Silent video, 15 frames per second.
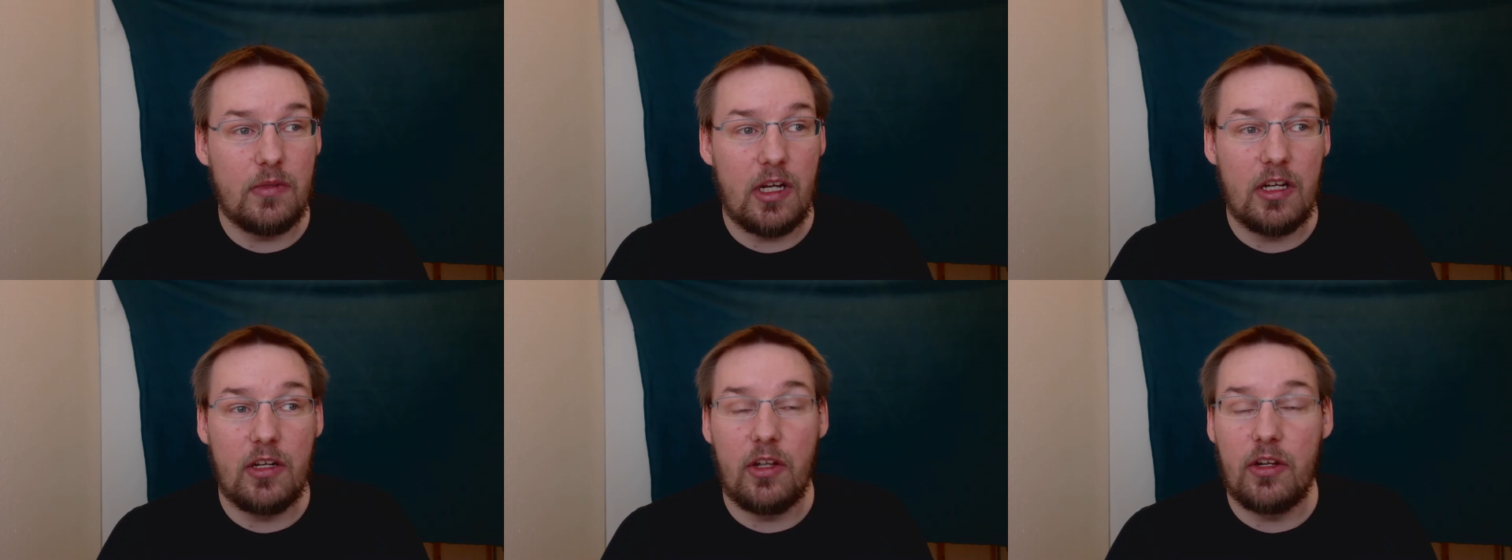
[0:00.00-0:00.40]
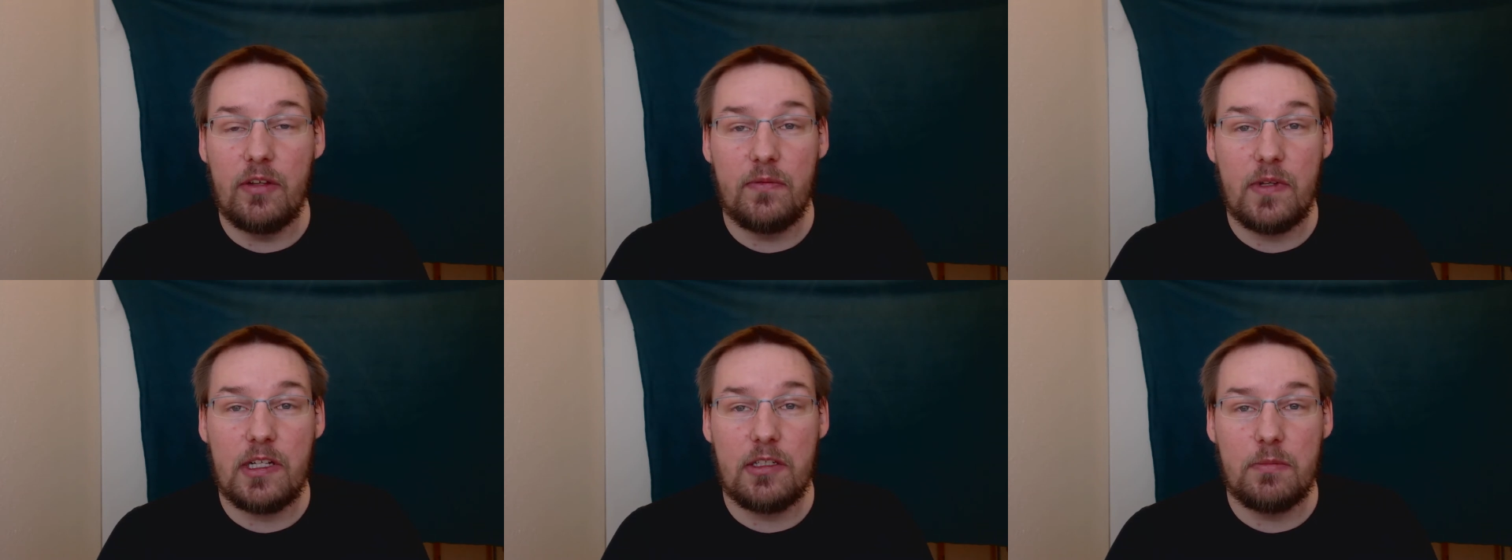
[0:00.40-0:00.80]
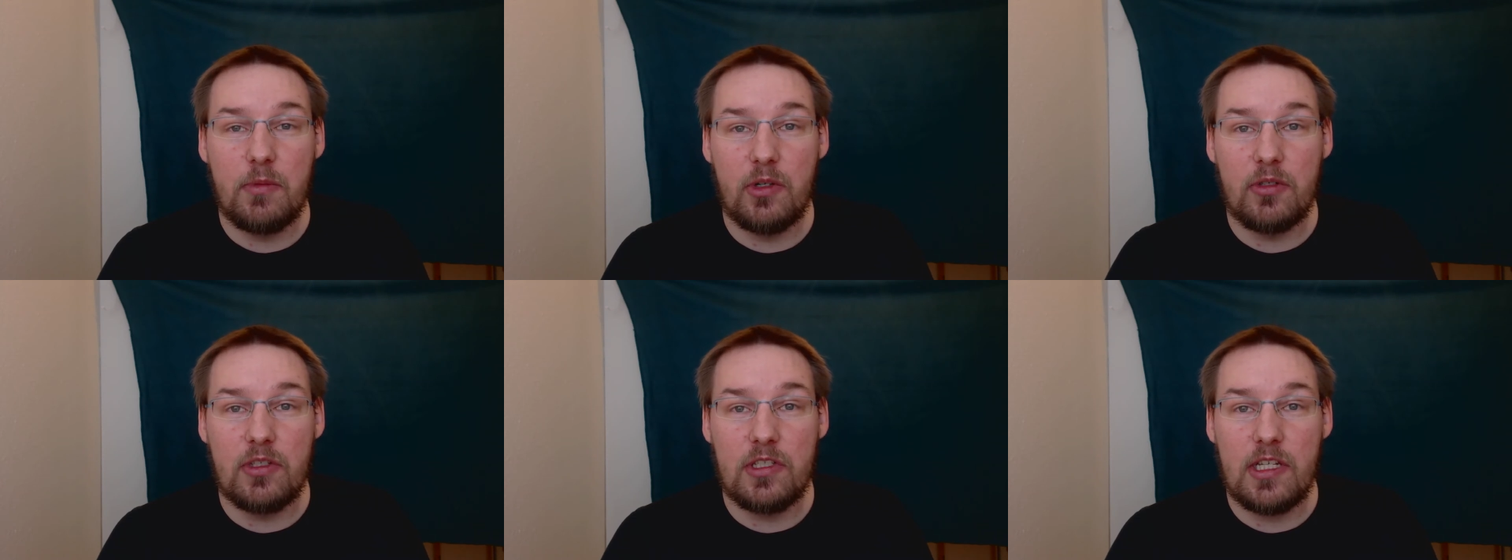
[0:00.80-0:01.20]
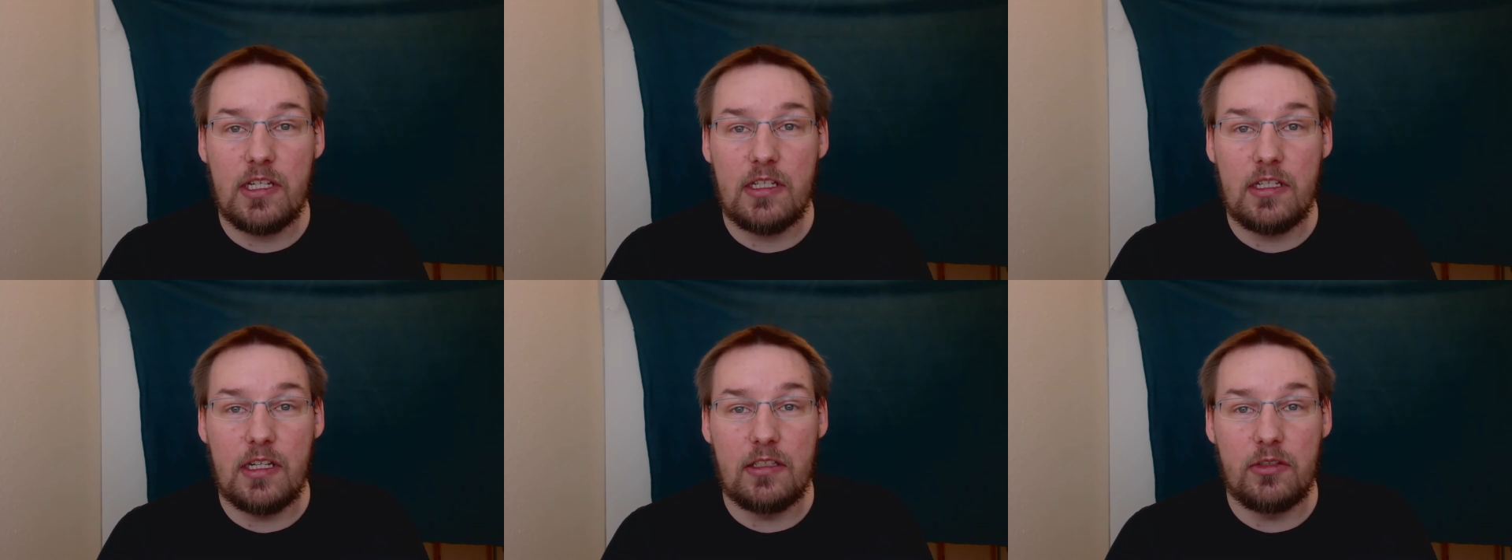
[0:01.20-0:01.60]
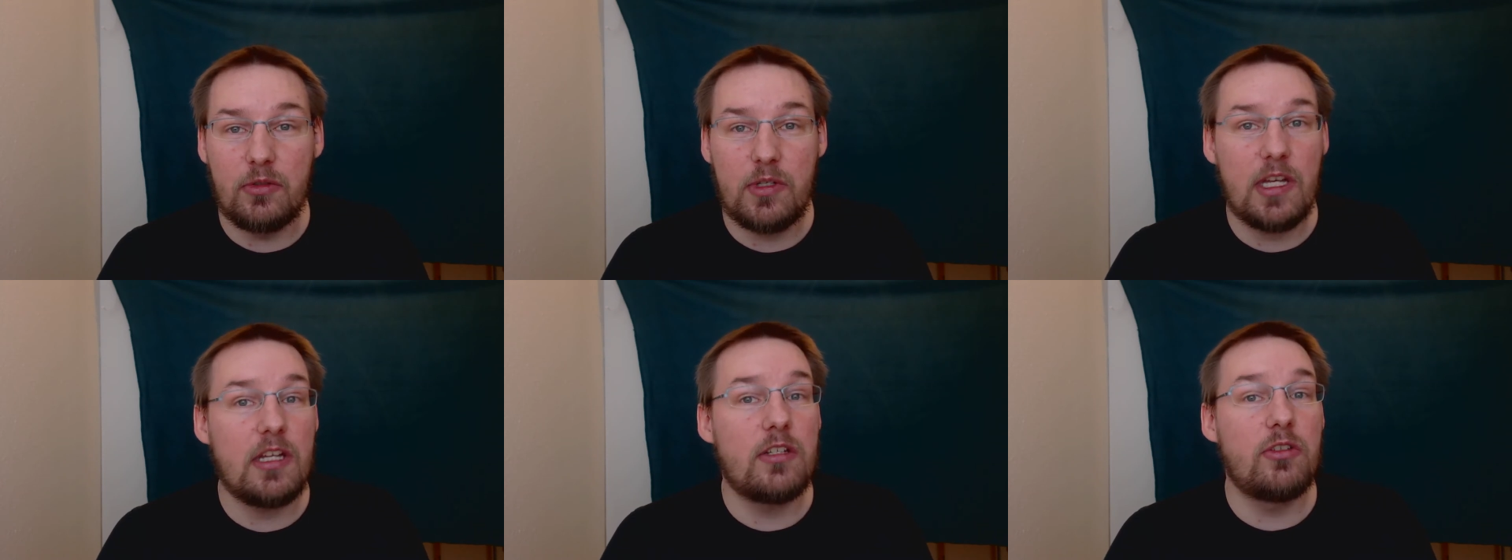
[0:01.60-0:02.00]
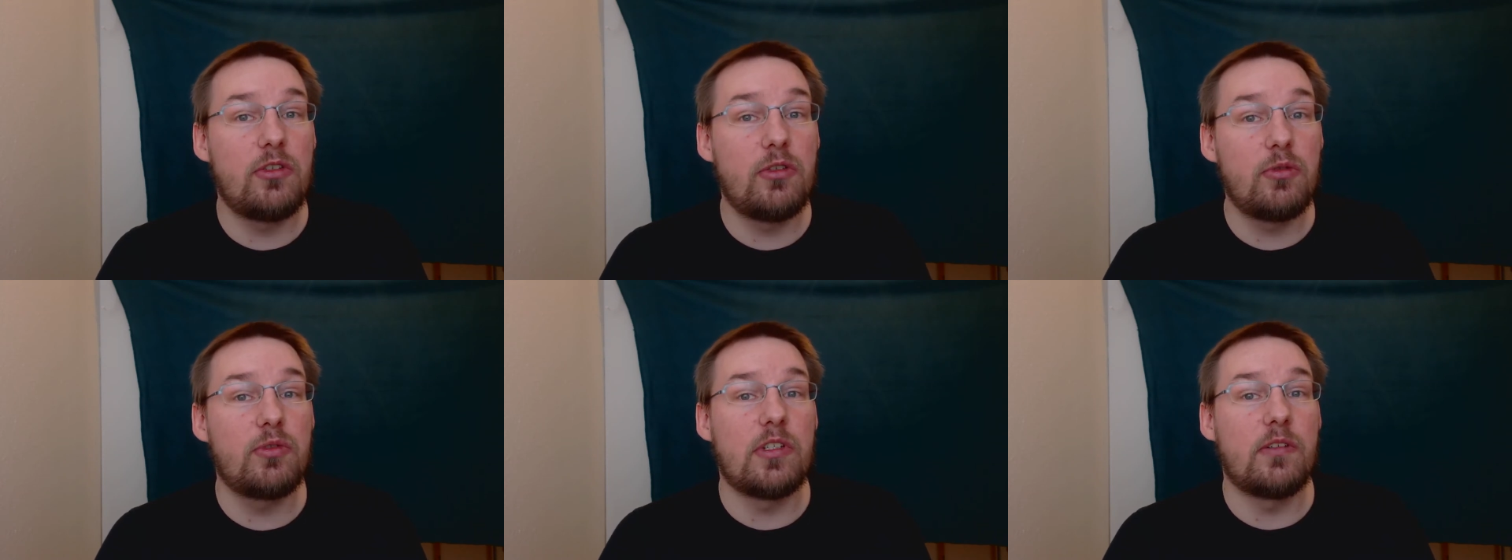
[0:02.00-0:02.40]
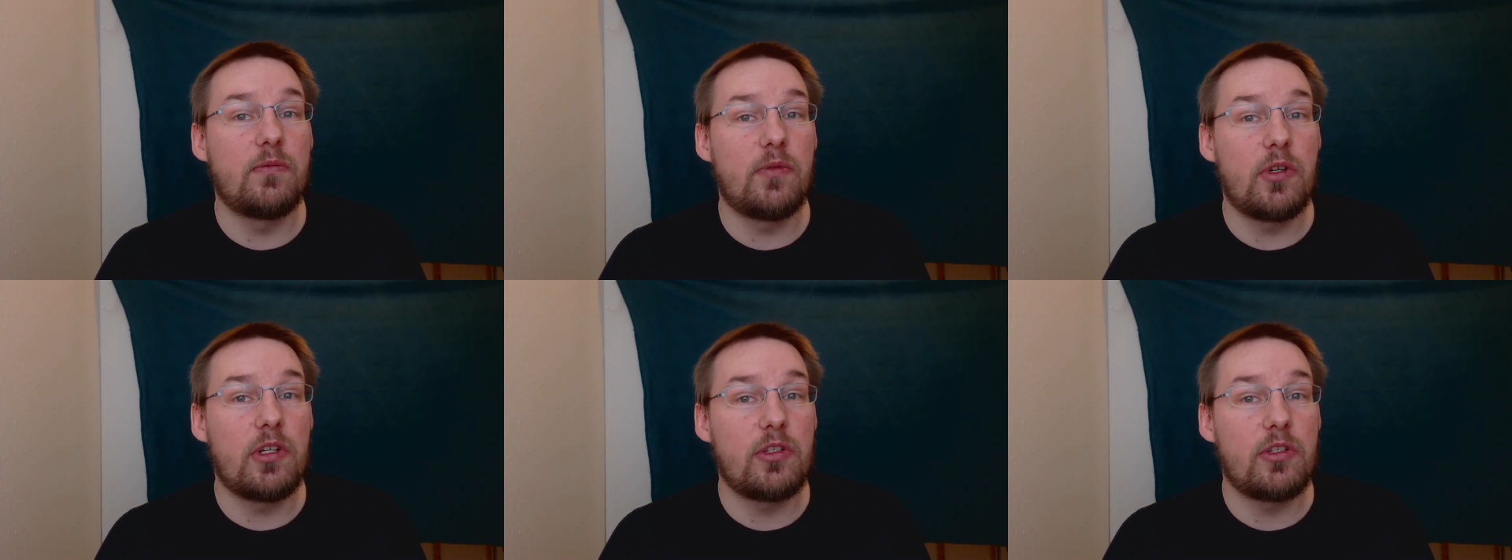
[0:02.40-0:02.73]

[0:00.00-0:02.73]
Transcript: A lot of experts say that you can't use it for